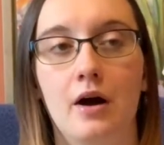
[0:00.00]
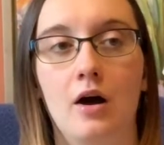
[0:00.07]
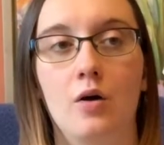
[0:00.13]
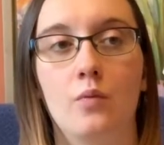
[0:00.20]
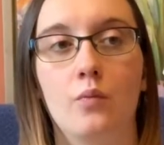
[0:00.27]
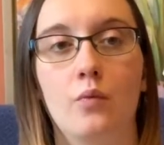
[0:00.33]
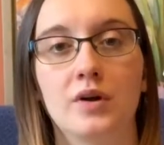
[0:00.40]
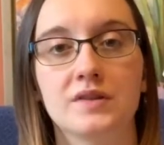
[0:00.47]

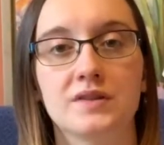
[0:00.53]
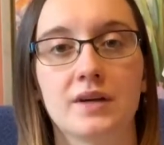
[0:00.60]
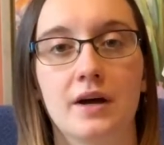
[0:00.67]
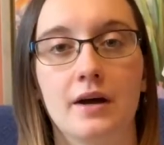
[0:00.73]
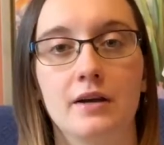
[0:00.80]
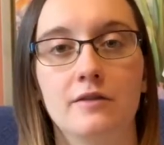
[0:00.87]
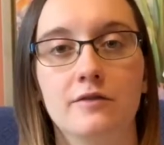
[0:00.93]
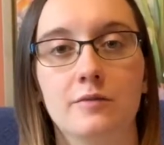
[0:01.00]
Once
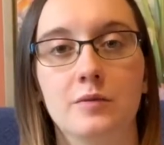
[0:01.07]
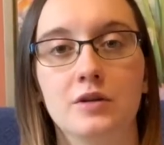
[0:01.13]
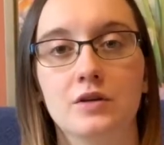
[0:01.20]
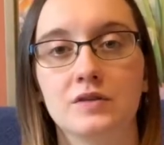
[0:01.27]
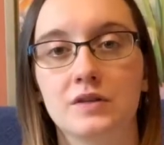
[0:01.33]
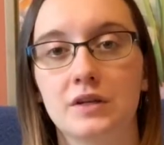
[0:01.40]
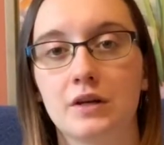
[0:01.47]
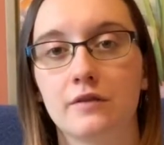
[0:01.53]
I've been
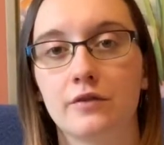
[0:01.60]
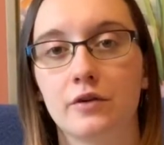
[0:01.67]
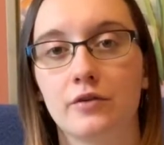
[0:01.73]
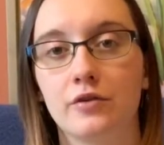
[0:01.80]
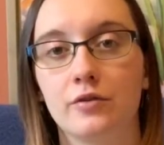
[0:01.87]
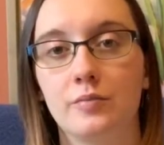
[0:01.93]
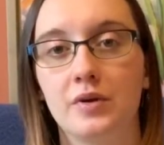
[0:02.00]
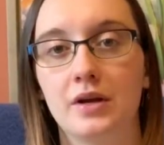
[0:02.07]
using it for a
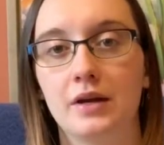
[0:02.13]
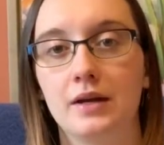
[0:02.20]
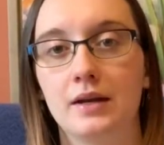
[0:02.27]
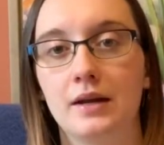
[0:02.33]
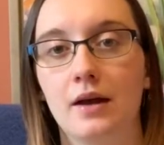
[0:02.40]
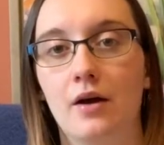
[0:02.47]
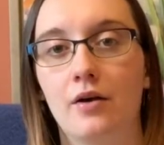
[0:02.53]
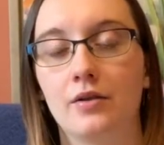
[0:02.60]
little bit,
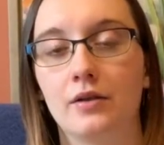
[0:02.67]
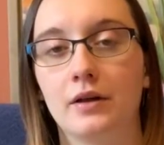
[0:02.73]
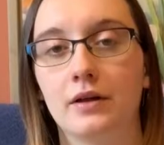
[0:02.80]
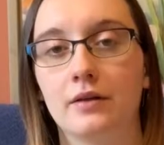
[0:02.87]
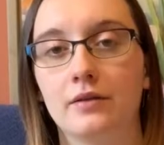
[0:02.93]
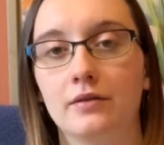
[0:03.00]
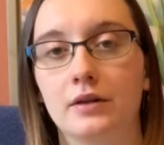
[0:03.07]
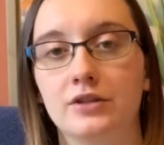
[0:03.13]
I'll
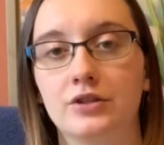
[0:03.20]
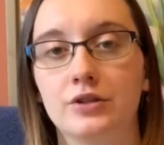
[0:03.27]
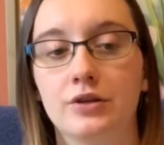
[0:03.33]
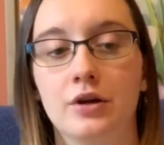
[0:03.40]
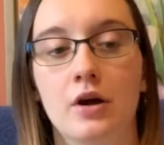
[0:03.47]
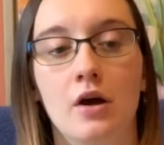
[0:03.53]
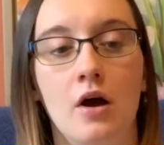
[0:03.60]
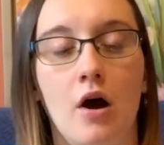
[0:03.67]

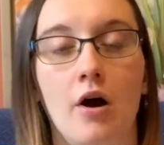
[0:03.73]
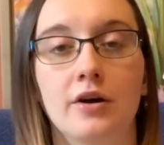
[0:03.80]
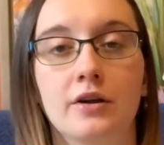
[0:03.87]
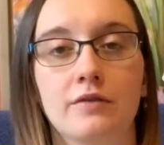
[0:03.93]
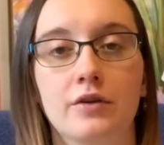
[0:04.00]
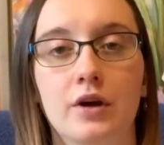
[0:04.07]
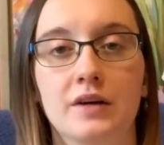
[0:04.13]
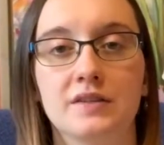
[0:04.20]
give
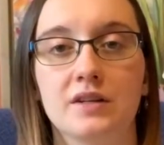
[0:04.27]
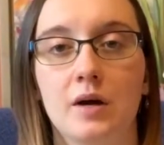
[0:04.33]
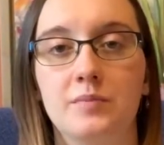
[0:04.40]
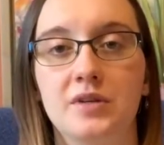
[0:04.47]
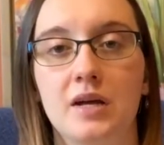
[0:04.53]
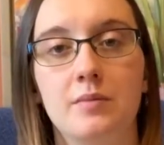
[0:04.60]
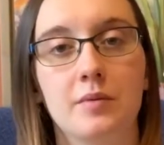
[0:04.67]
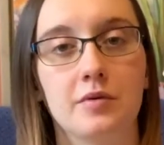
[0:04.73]
you guys an
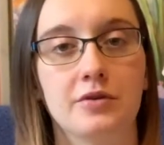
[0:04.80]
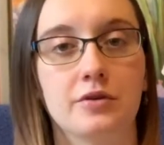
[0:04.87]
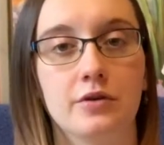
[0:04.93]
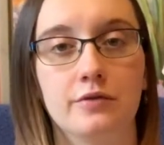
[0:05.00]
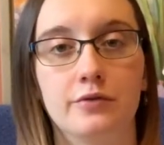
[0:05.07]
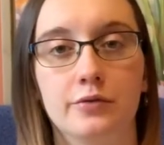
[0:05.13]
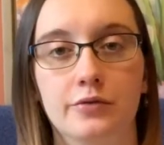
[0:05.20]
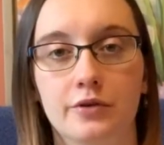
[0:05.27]
update. Maybe I'll do a
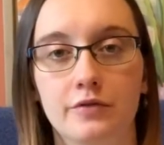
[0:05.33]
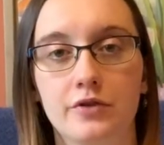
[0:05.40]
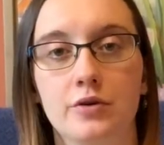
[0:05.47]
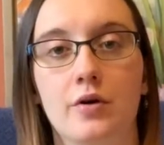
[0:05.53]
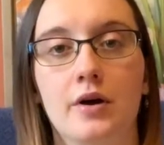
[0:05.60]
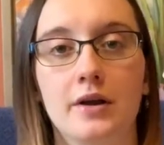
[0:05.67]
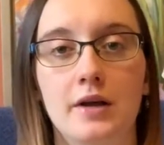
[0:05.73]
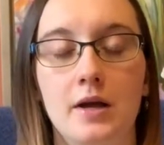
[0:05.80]
full review
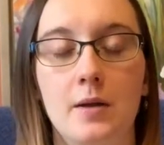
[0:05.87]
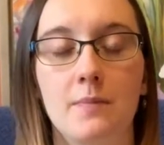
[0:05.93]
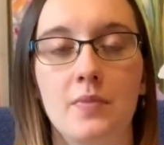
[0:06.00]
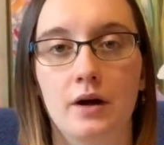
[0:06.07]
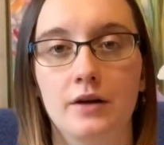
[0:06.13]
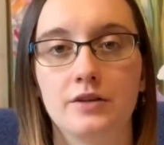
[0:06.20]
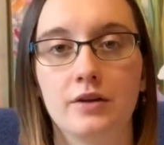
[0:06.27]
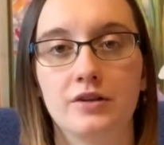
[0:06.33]
on it
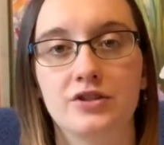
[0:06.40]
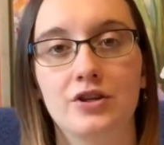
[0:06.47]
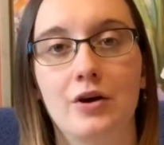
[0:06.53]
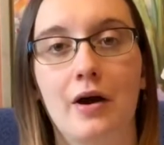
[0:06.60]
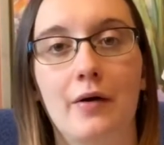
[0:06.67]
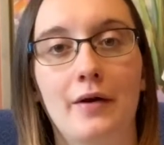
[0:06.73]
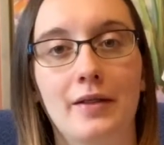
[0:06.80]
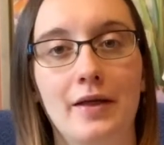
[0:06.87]
to let you know
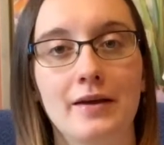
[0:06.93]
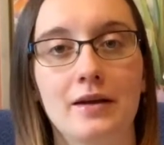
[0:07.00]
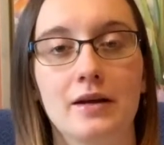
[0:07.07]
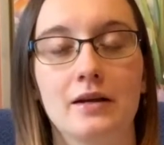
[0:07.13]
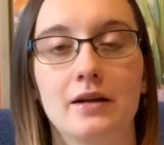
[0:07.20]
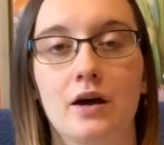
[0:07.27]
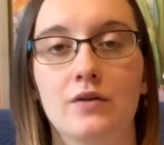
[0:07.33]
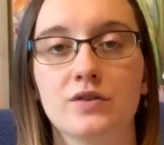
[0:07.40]
how I like it
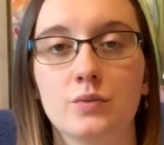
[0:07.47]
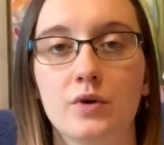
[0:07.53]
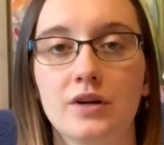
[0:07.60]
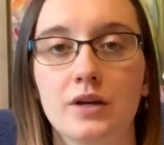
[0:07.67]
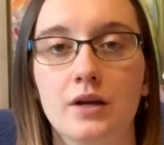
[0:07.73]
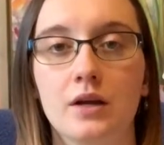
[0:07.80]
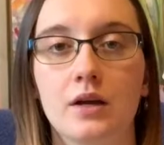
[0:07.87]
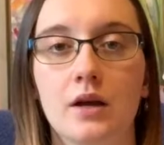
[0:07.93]
and how it's
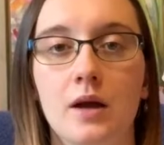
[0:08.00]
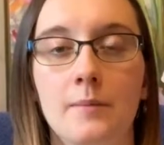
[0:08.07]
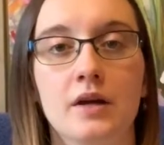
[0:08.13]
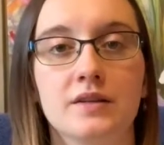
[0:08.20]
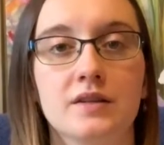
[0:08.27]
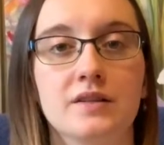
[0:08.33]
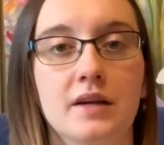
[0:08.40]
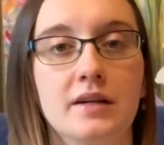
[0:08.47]
working.
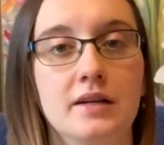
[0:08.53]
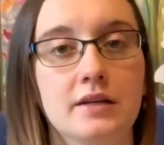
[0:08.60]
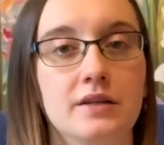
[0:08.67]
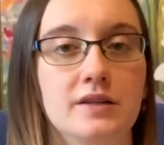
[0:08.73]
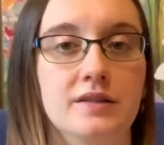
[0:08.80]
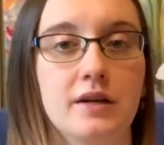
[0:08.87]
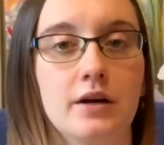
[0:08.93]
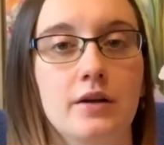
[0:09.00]
Since I needed to
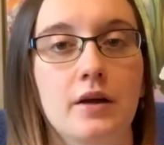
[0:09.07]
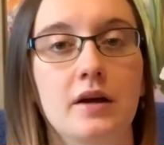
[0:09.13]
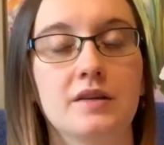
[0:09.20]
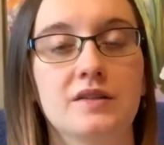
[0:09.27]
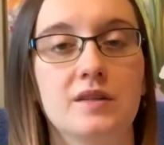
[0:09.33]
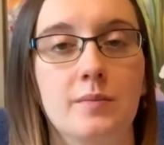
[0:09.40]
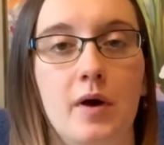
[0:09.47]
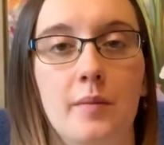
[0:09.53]
sterilize
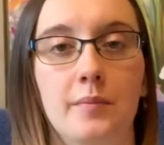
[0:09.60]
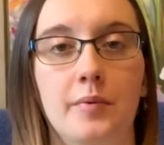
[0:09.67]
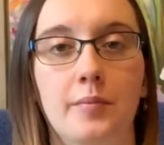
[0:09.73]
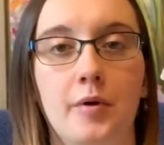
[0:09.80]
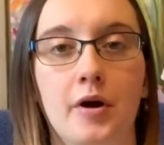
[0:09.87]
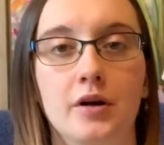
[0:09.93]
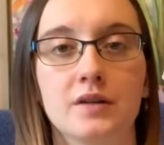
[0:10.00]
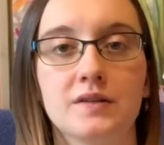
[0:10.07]
the pump
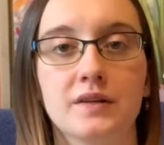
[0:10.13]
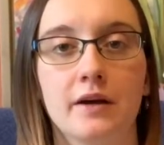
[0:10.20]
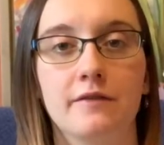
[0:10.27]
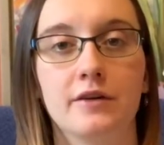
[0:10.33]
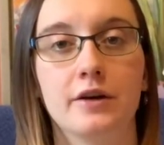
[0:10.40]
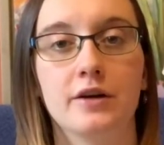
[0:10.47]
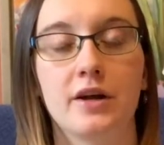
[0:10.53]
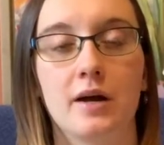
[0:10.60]
parts, I
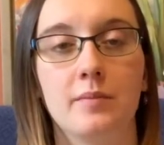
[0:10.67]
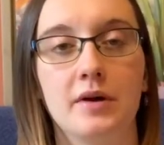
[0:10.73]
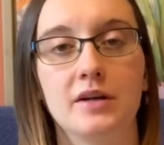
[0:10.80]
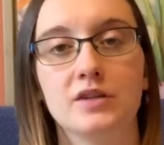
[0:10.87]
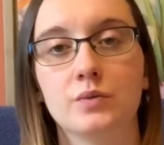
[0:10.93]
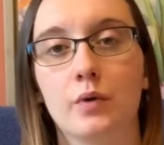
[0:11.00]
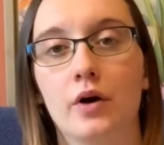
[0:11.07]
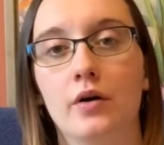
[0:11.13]
figured I might
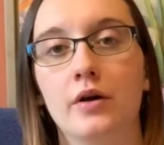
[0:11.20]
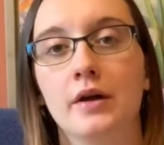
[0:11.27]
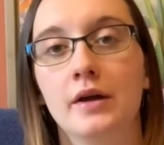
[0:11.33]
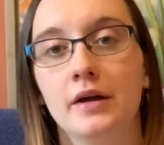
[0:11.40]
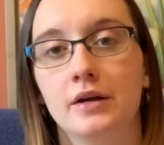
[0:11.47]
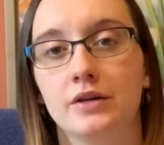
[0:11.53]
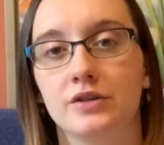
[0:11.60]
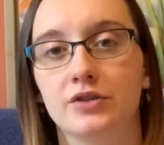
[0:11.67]
as well
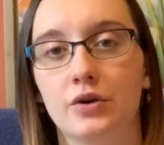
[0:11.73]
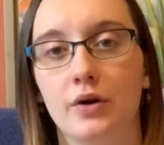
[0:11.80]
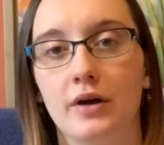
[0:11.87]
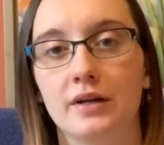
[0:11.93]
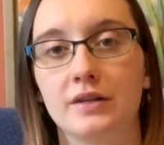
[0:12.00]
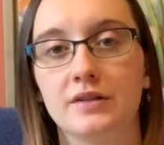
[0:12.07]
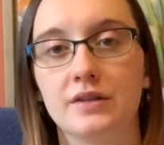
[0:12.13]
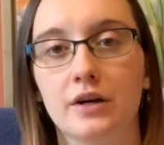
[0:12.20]
just go ahead
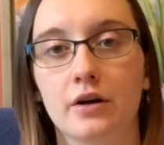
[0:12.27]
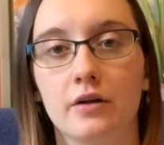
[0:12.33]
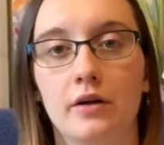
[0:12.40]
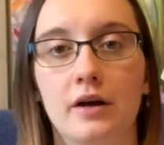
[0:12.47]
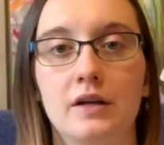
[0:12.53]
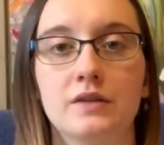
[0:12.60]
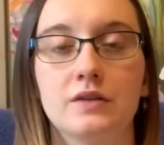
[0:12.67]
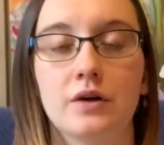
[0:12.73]
and
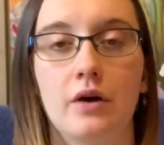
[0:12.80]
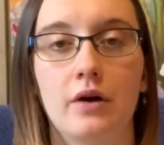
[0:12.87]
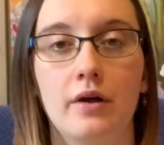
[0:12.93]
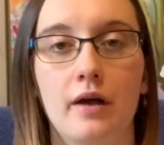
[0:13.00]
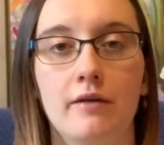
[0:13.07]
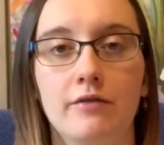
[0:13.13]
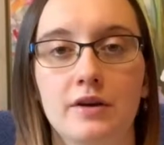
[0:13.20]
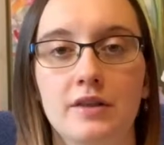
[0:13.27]
sterilize
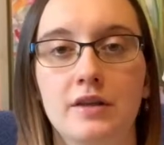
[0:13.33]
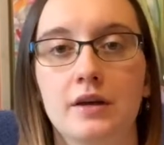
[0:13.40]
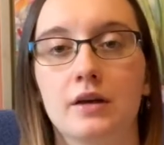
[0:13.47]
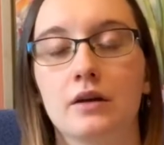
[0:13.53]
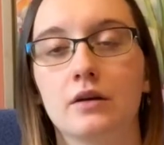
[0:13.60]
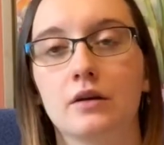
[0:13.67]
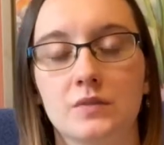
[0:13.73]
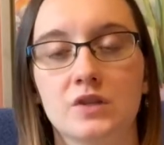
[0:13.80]

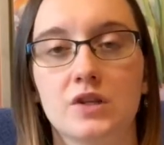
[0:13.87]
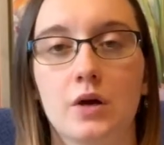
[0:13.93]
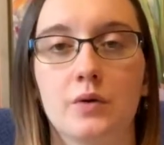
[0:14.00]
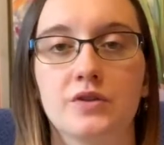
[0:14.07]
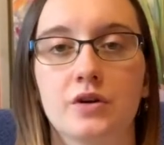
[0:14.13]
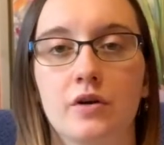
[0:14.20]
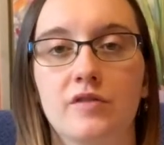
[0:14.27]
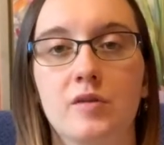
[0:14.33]
everything. So that was
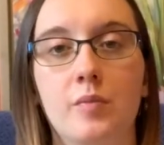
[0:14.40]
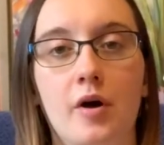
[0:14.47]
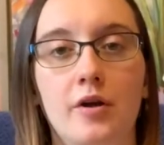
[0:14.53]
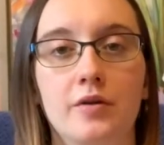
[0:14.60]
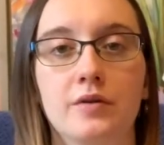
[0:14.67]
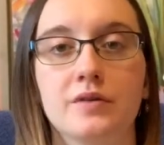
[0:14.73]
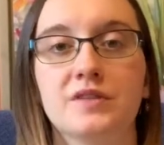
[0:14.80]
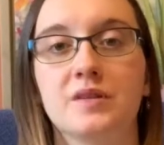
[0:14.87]
all of the
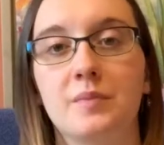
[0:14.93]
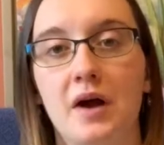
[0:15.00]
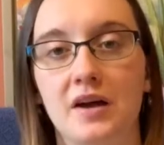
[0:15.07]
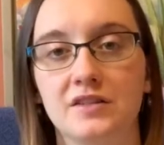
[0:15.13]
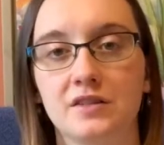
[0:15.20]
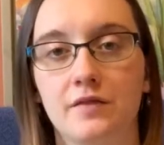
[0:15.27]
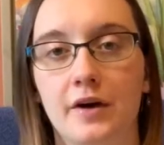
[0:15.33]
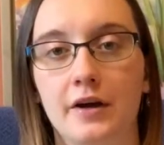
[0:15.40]
bottles and
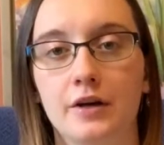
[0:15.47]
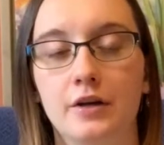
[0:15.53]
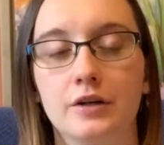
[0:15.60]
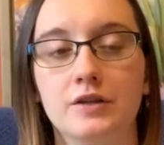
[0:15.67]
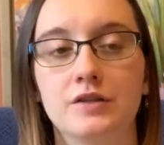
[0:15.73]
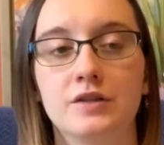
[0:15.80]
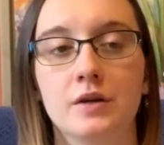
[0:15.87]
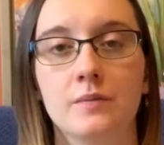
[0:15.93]
pacifiers.